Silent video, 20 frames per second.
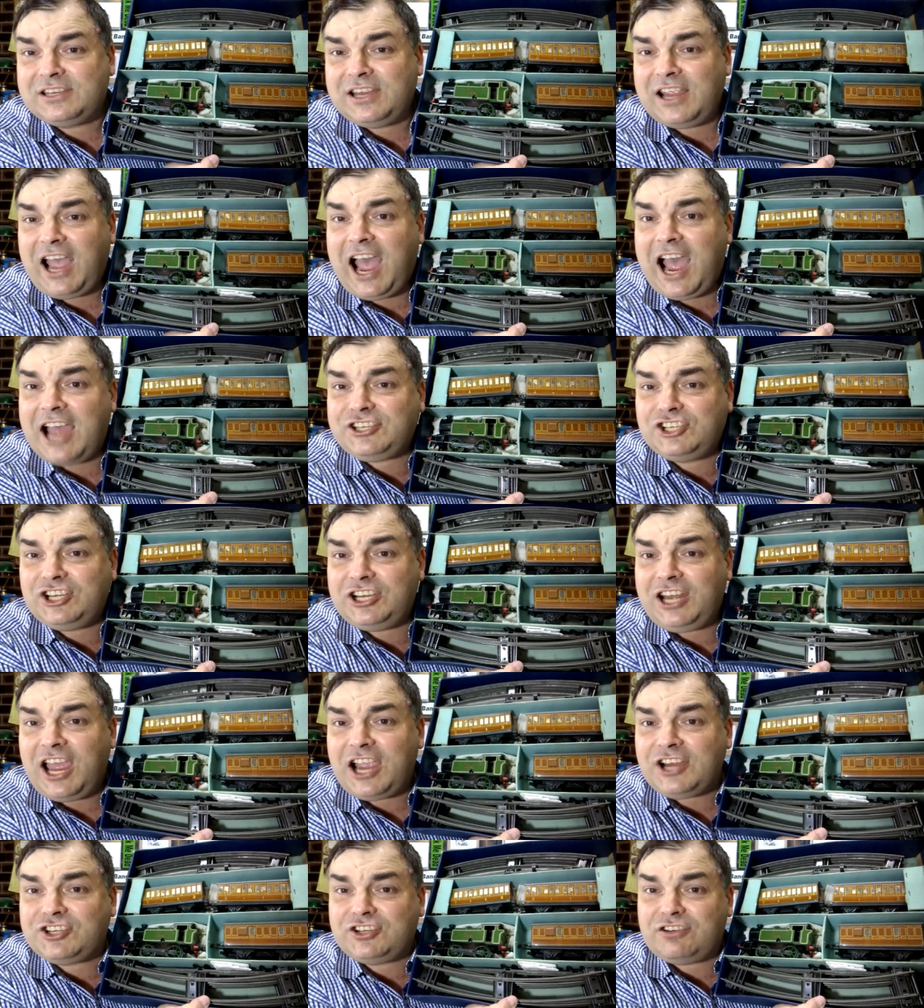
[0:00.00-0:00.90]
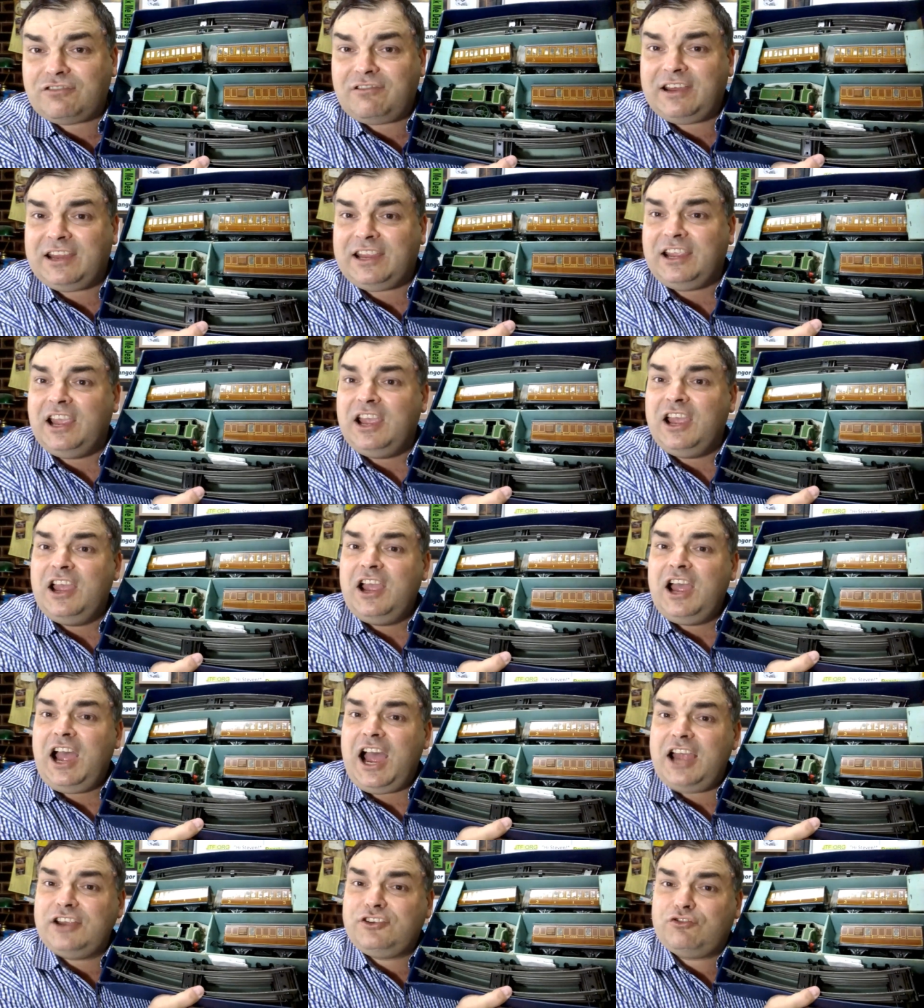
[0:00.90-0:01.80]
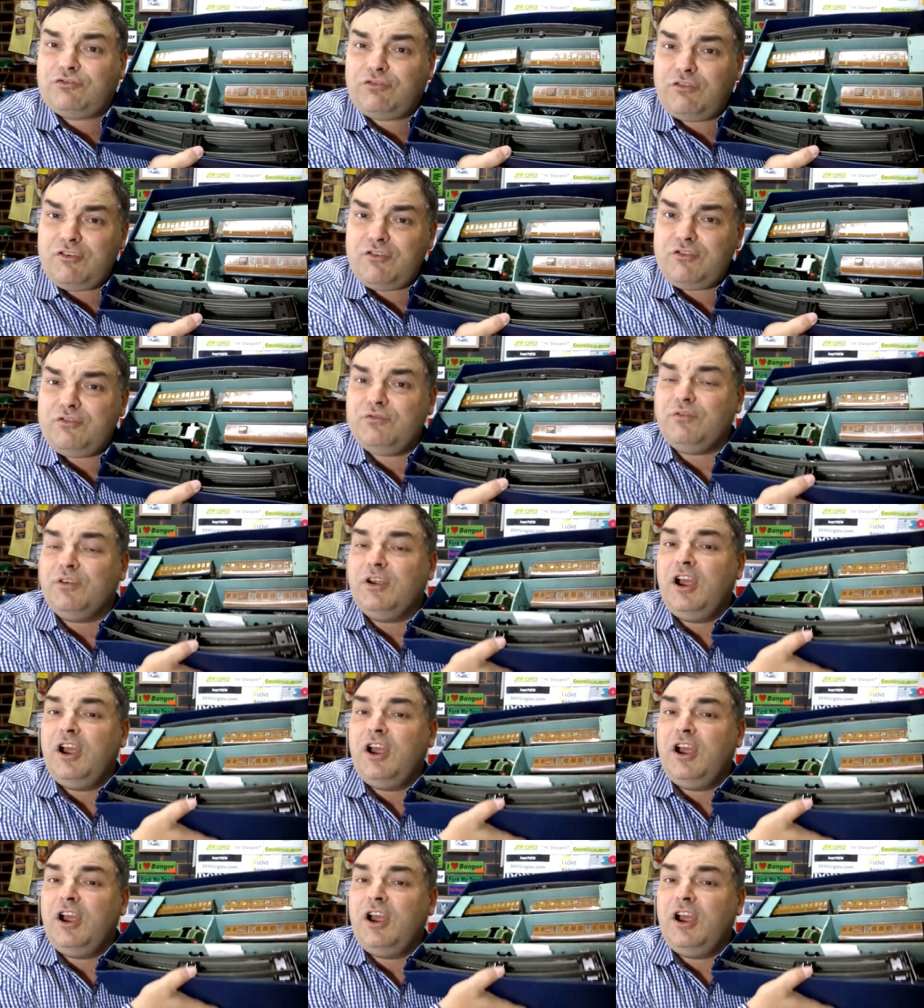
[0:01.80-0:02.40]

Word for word: Archie Luxury. A true